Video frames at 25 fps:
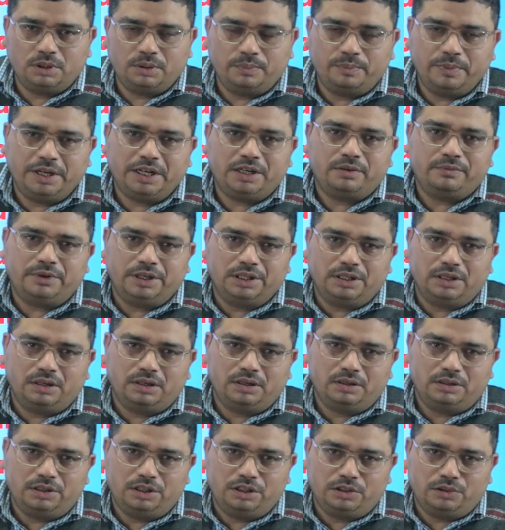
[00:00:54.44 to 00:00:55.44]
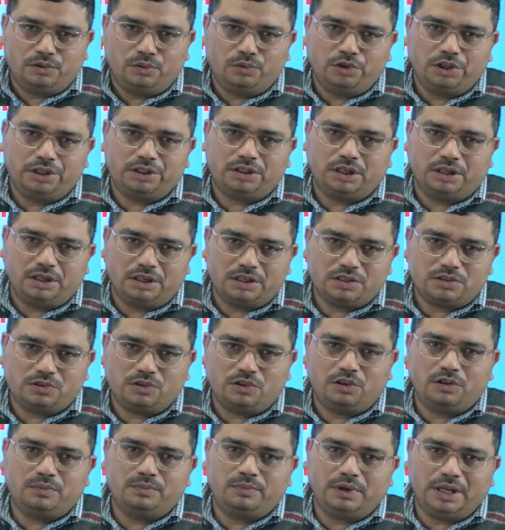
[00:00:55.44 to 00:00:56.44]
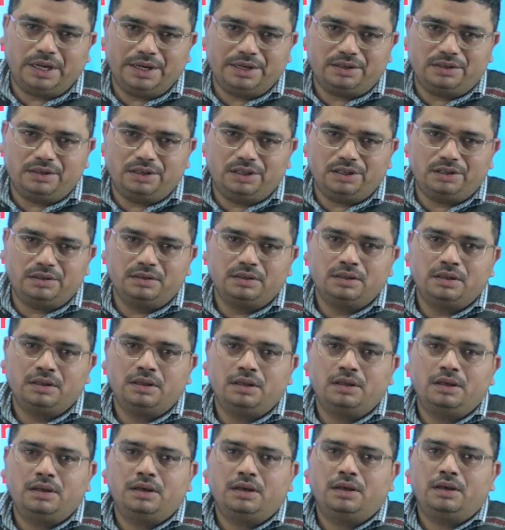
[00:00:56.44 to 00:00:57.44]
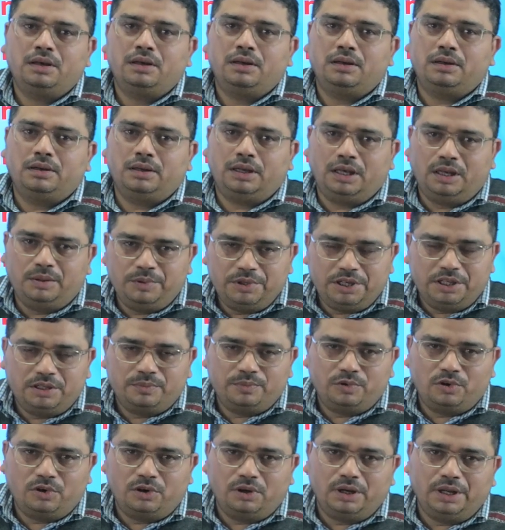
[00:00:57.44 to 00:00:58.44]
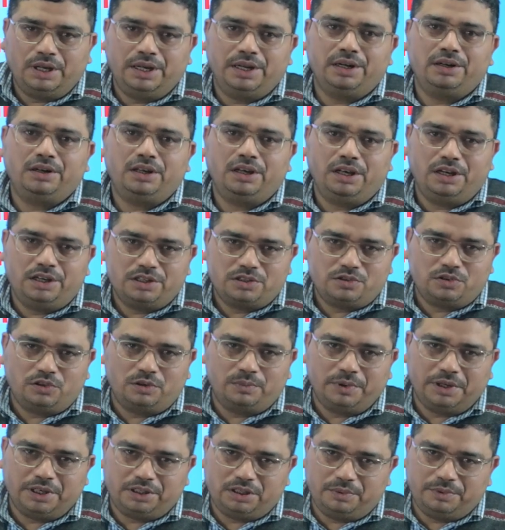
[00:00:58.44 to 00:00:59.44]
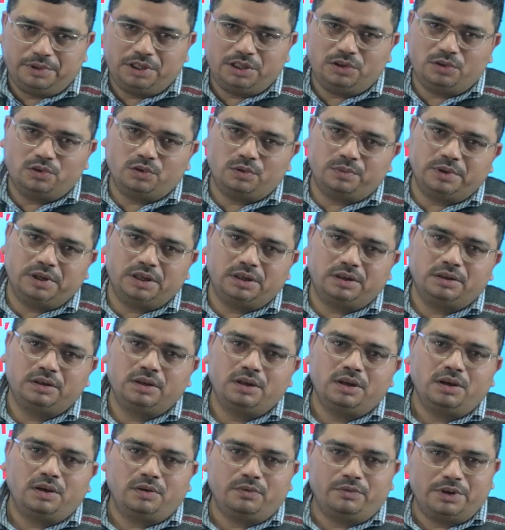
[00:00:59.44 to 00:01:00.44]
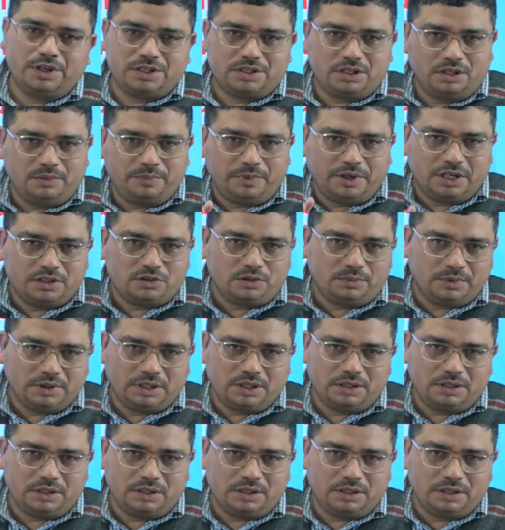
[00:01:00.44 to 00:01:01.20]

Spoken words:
bad weather, including thunderstorm, lightning, heavy rainfall and hailstorm activity over western parts of the